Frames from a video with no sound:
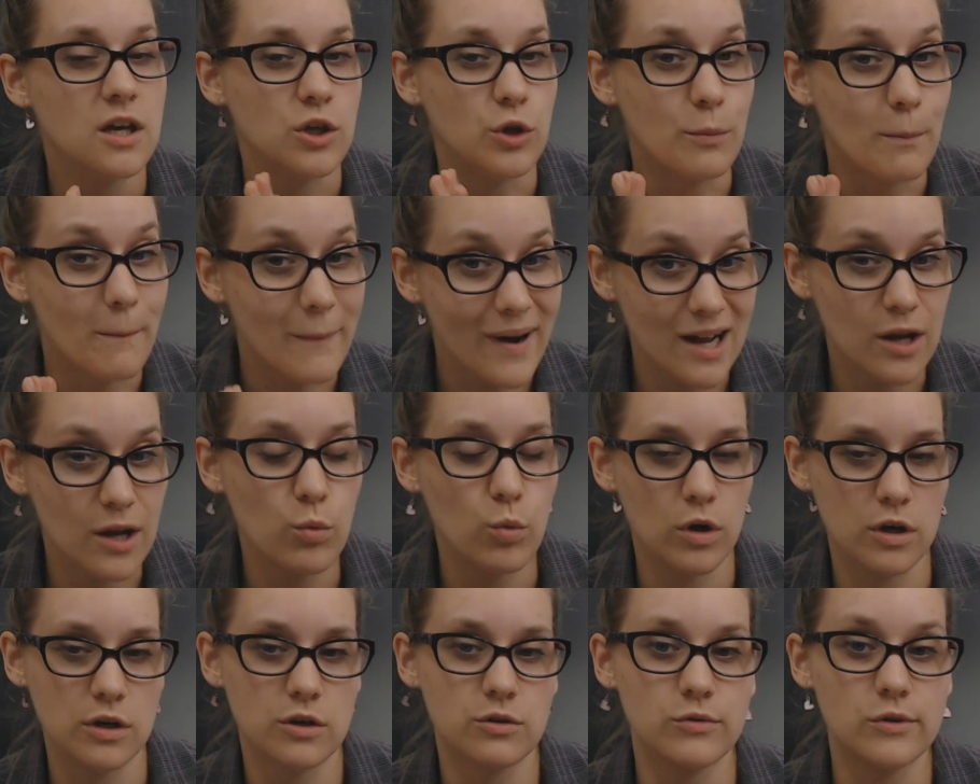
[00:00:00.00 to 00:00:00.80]
You
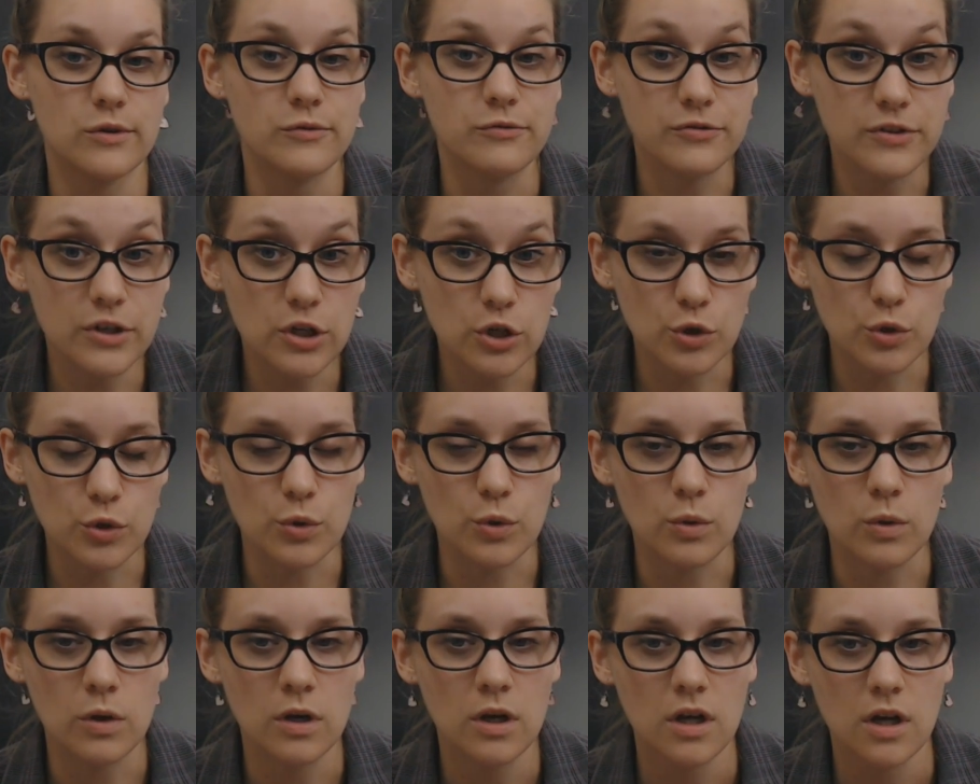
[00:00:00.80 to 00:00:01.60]
might want to
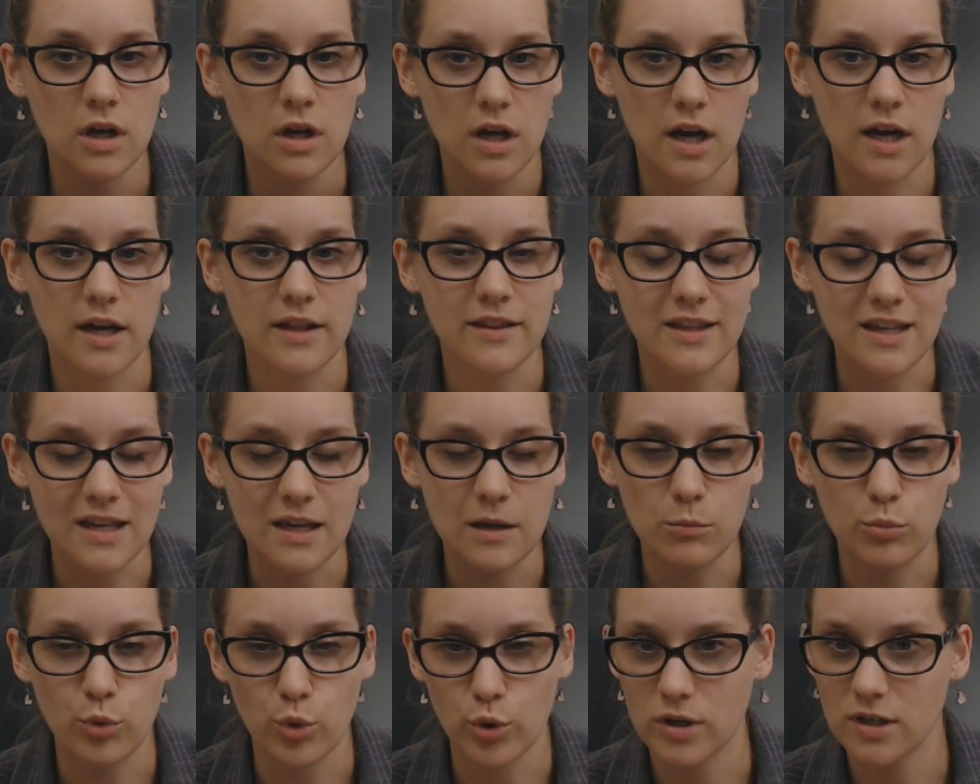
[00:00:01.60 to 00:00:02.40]
review
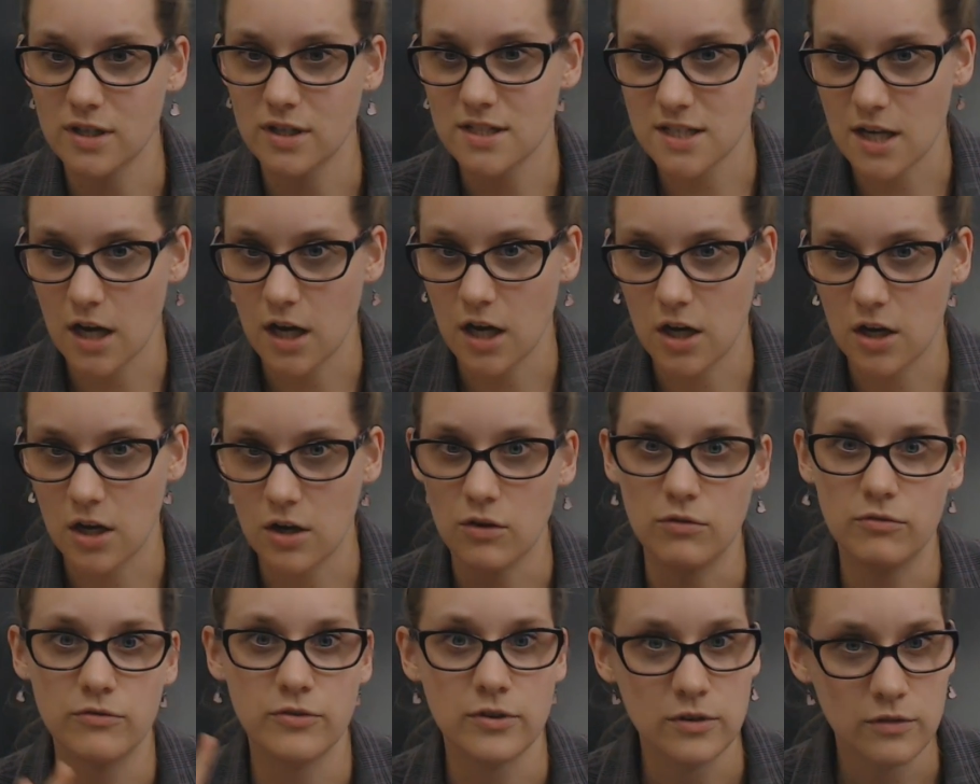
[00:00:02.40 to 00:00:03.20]
the importance
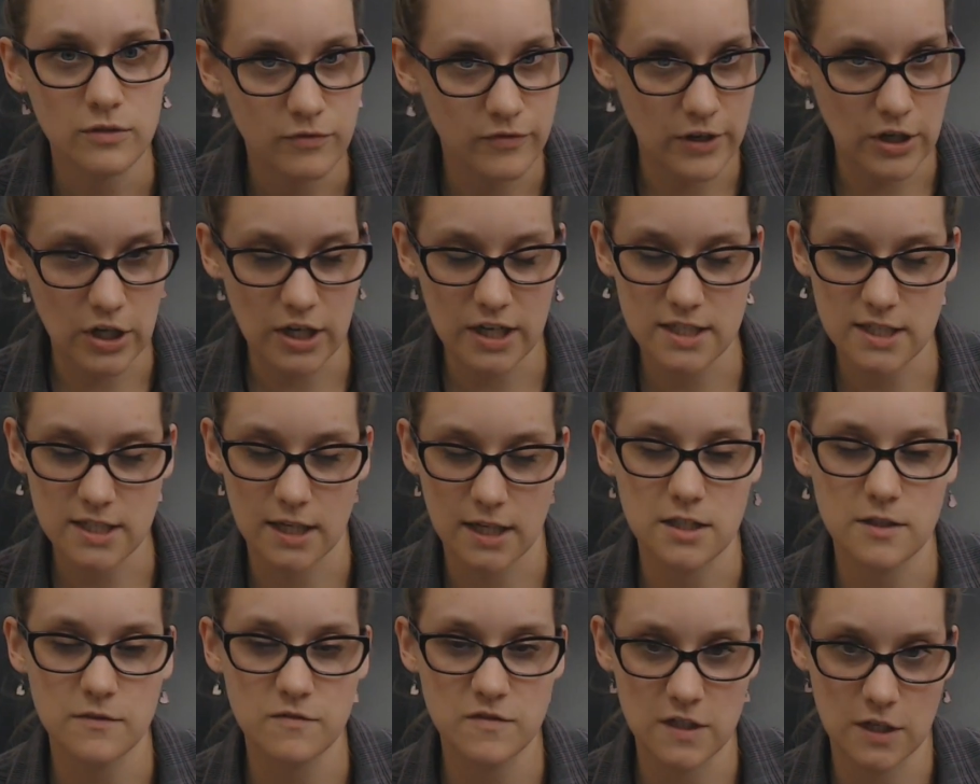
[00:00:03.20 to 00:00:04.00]
of various
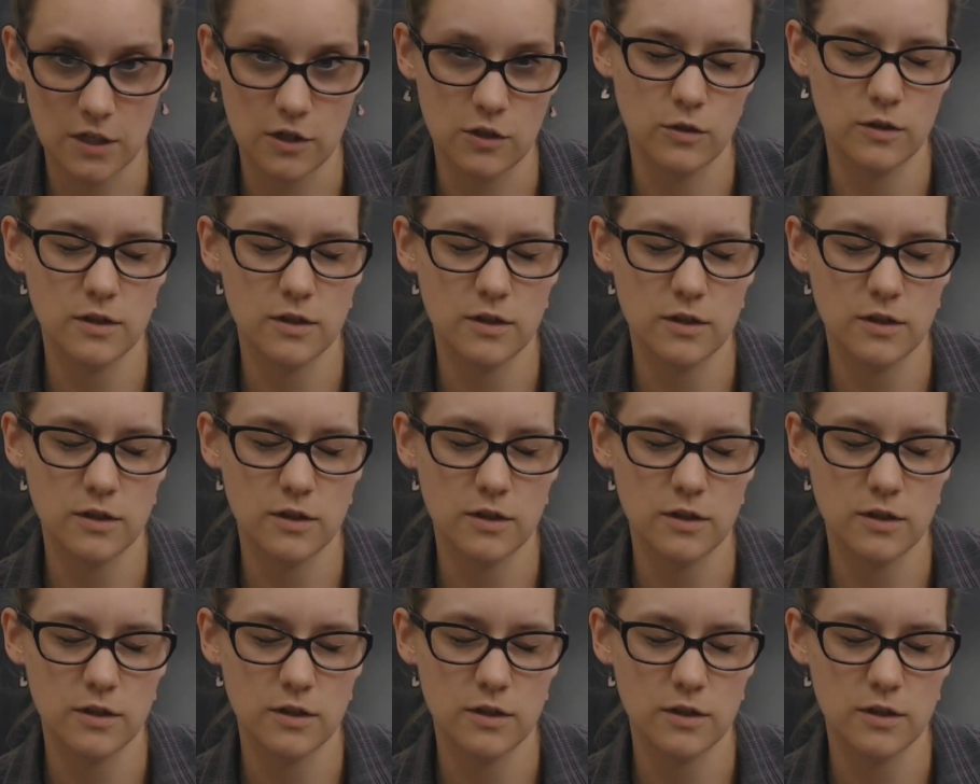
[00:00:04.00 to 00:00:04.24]
kinds of